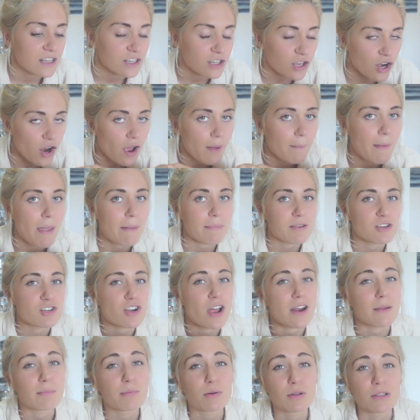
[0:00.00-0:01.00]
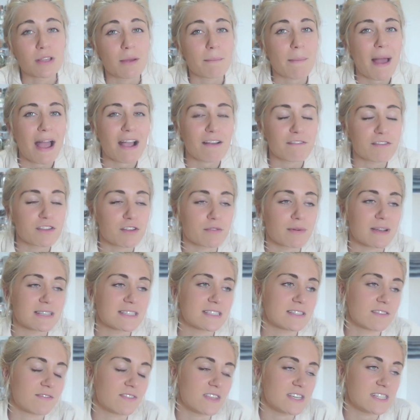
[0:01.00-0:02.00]
I maybe try to pull it back for the
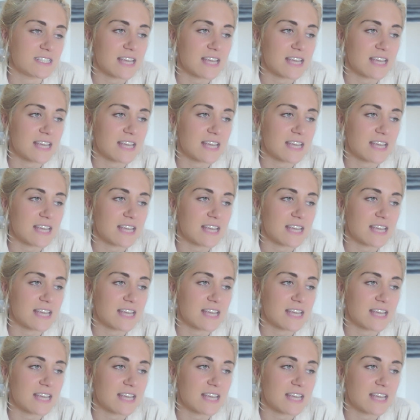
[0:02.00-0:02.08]
rest of the